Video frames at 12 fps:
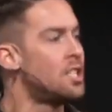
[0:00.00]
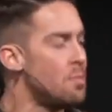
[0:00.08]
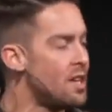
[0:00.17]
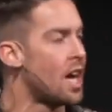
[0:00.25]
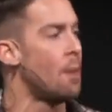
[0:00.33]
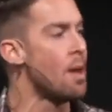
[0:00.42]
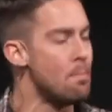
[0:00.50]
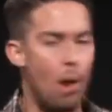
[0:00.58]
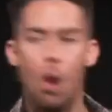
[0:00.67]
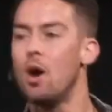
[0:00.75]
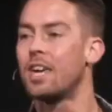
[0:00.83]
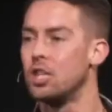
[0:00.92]
to become a
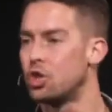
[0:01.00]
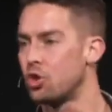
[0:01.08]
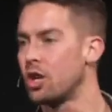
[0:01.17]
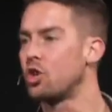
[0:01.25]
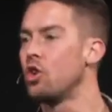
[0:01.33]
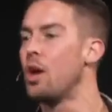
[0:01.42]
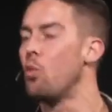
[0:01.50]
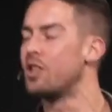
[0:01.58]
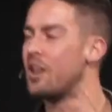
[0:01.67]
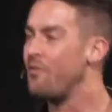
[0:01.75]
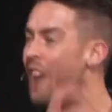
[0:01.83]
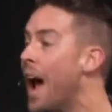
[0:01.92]
boa constrictor that will
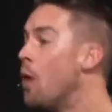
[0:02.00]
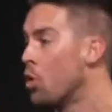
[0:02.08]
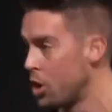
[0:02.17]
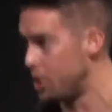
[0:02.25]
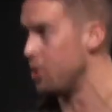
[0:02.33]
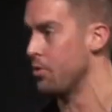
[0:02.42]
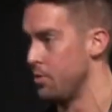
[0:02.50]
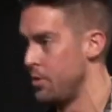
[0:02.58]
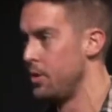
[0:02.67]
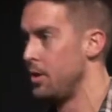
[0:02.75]
devour you.